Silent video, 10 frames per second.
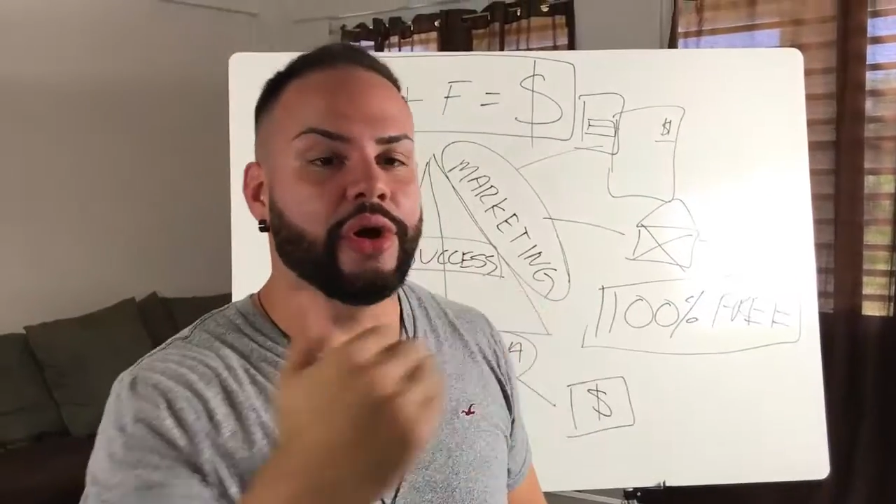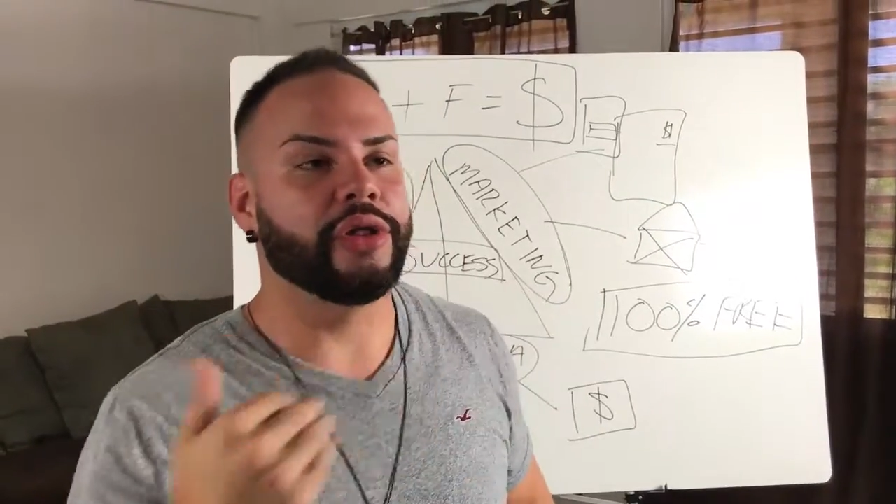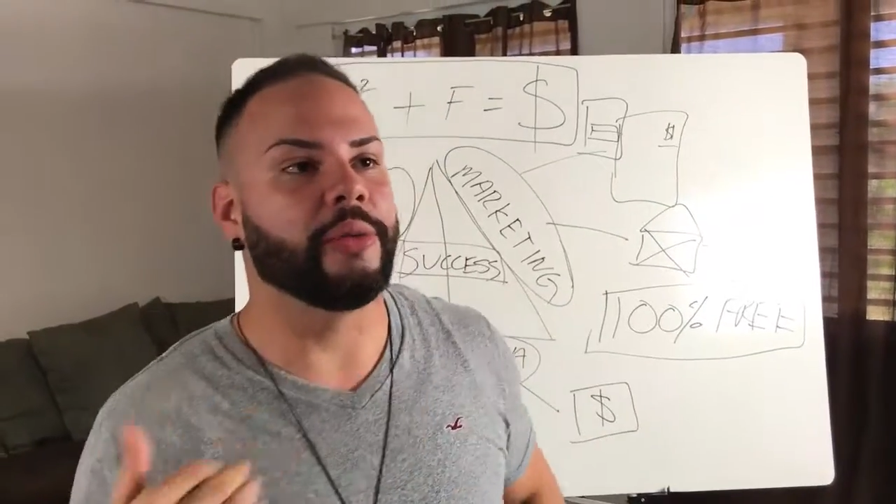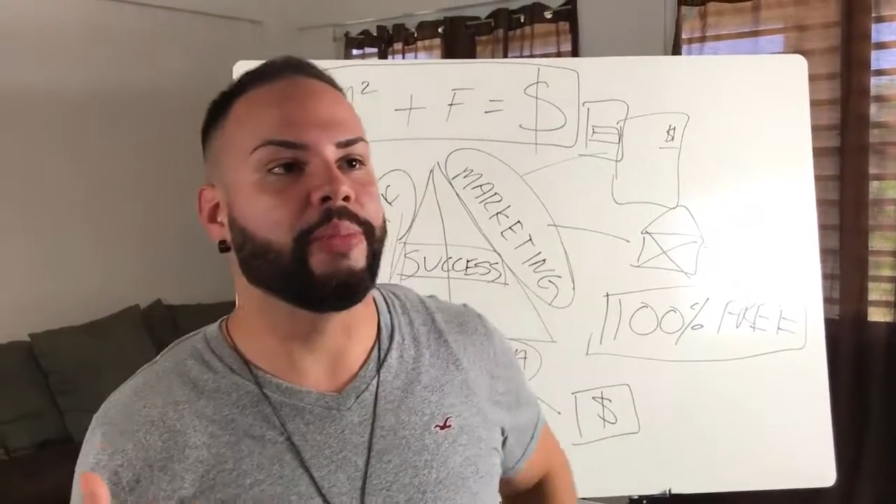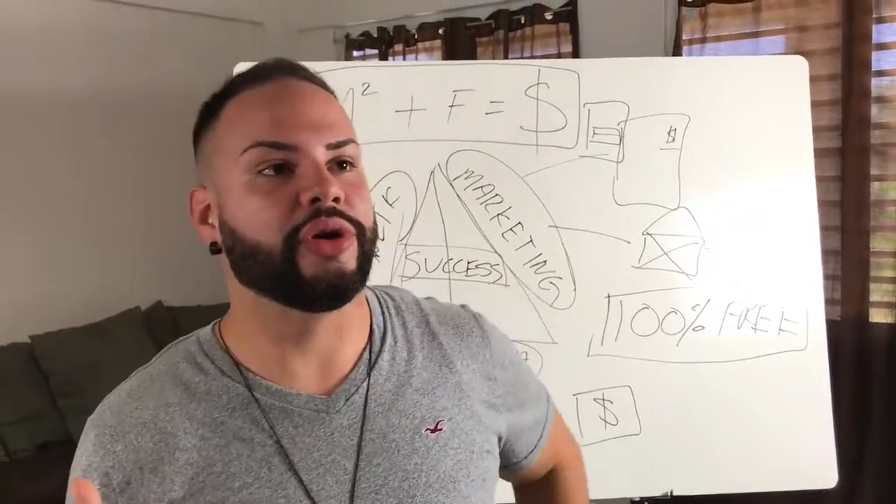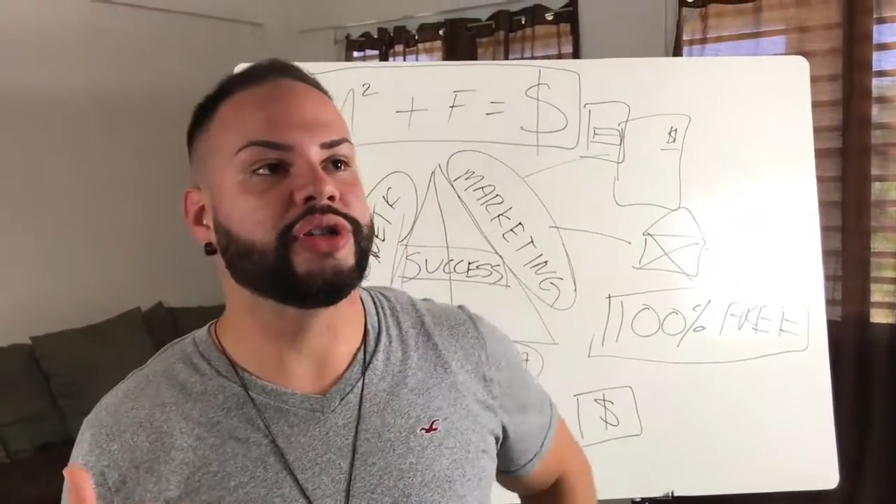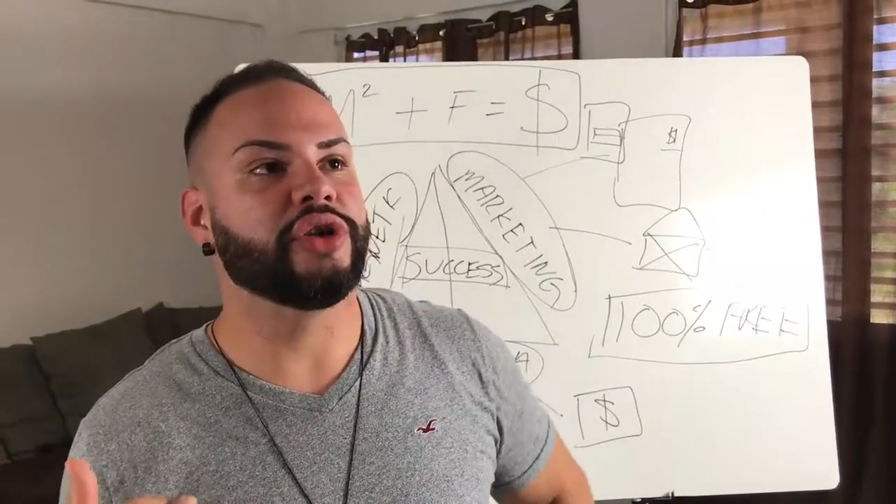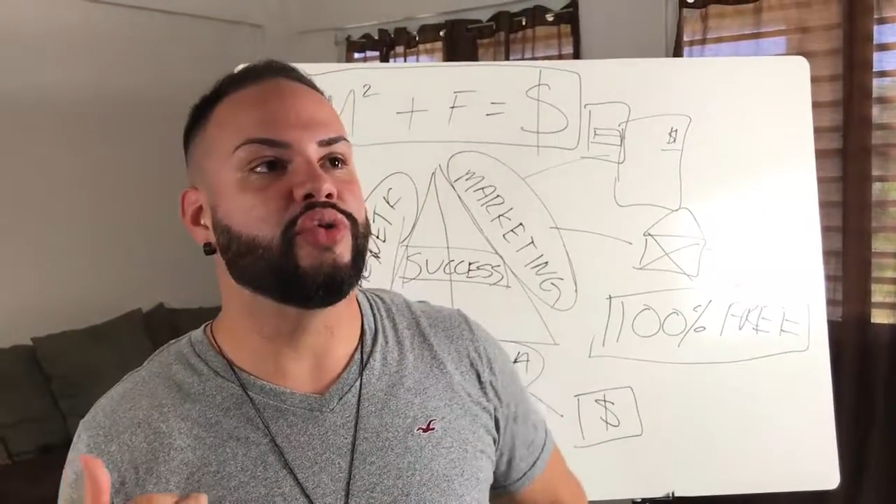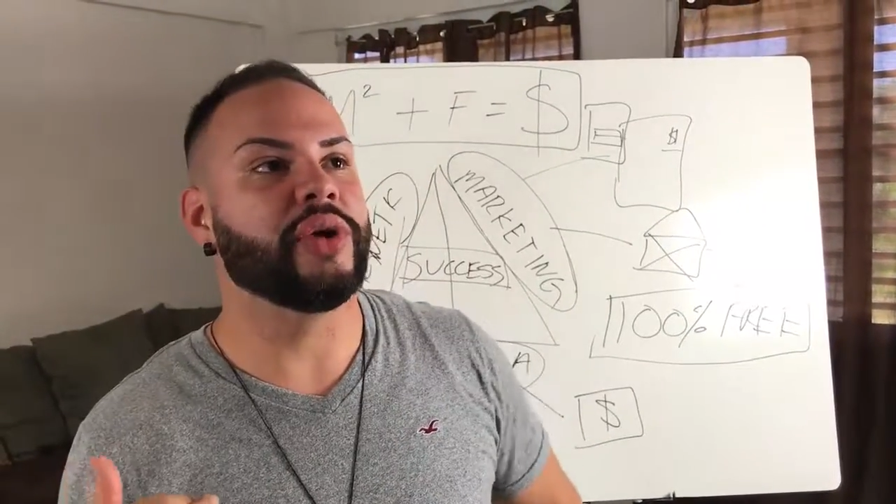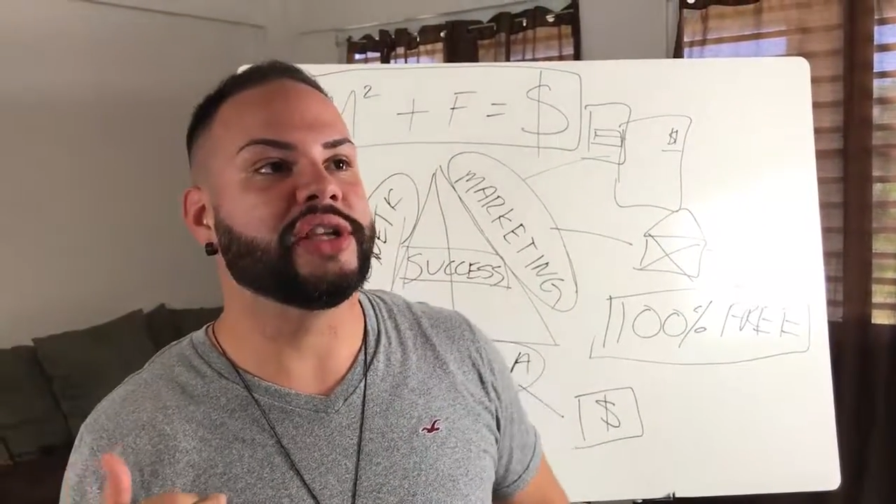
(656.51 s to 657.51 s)
the
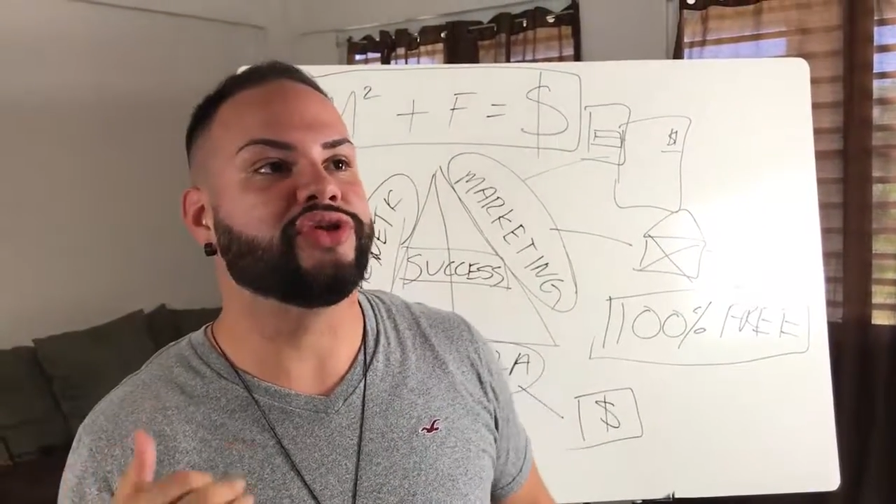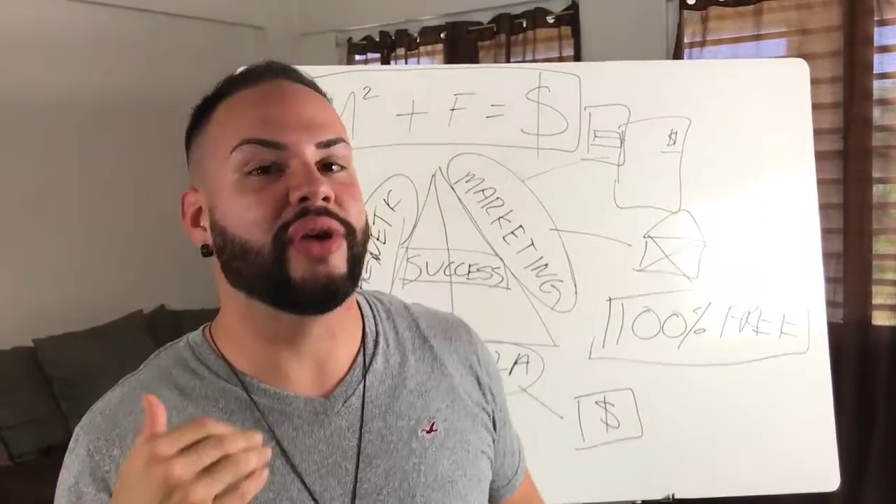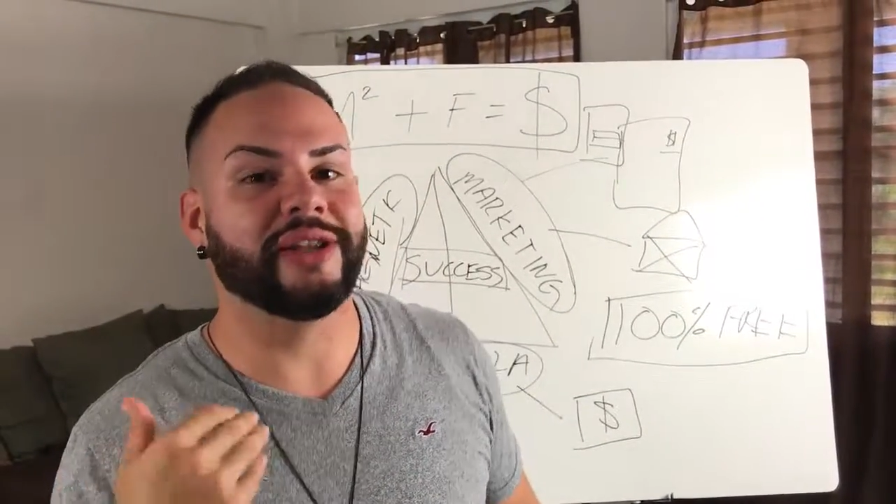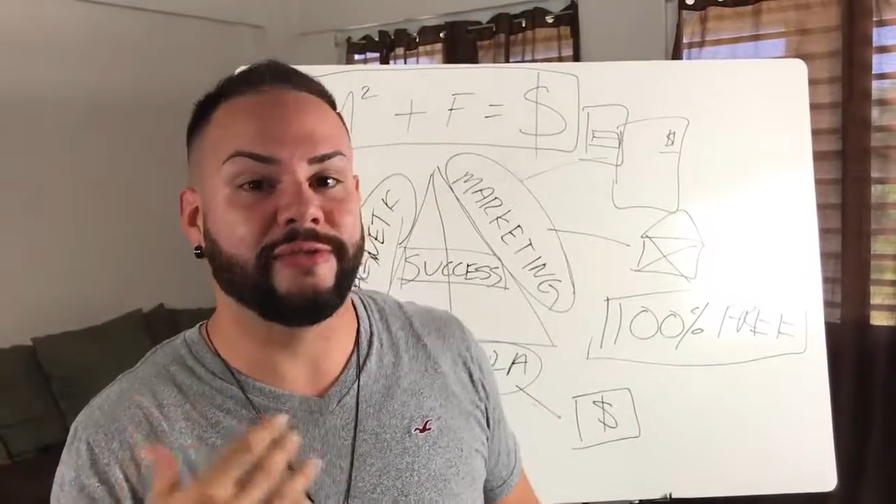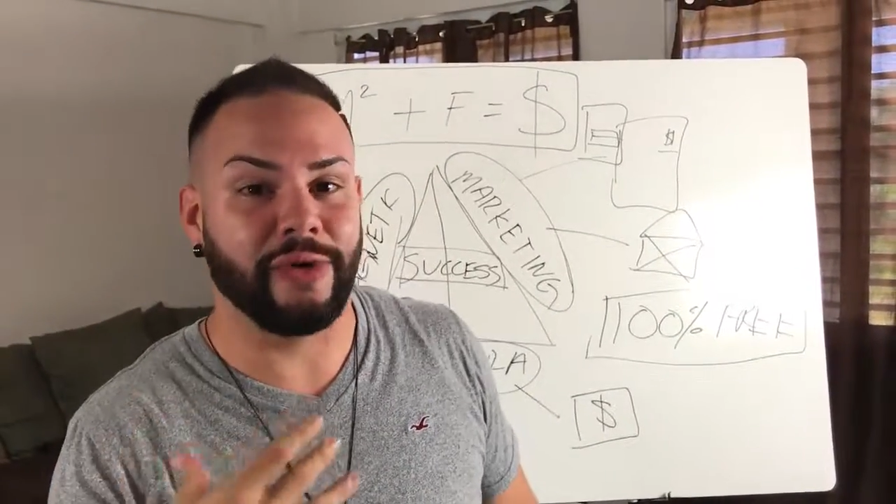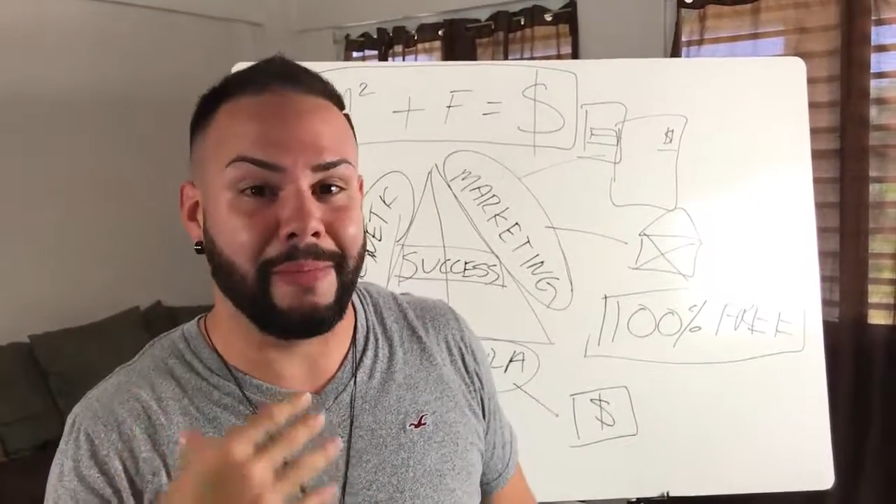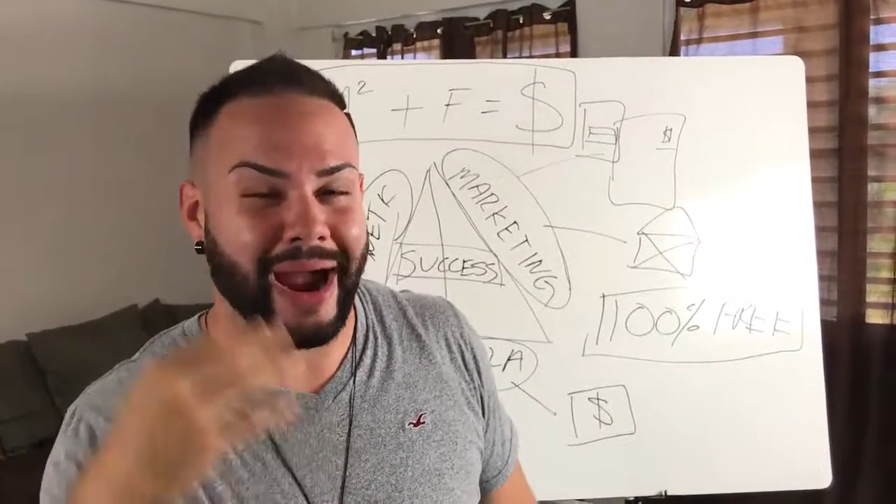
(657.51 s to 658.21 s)
person who has transformed